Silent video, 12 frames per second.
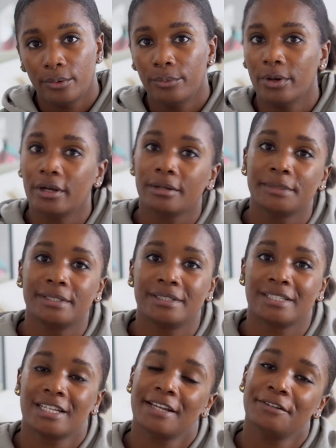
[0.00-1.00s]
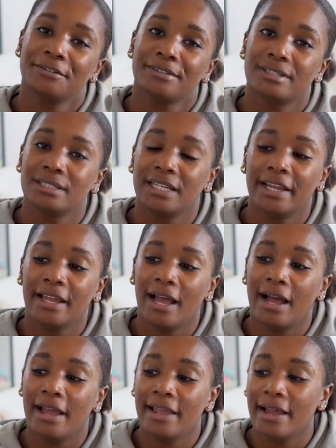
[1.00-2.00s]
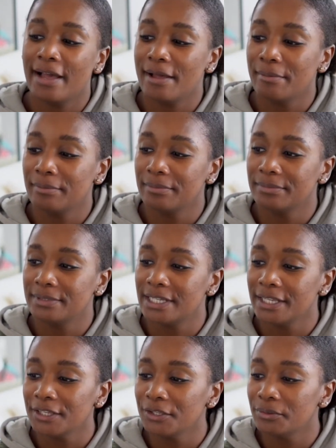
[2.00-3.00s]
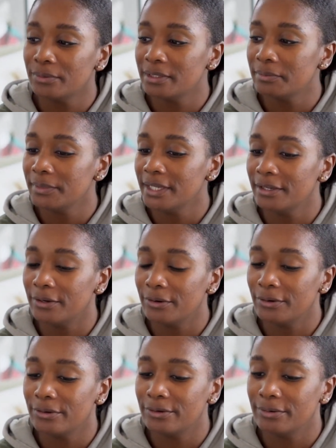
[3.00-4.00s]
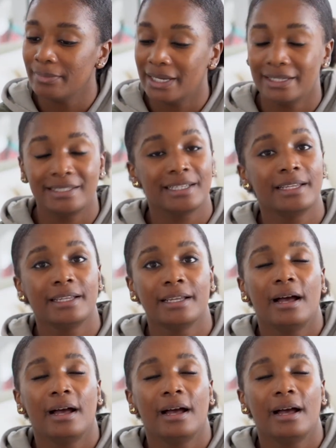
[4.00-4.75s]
welcome to the channel. Today I am taking you with me on my day.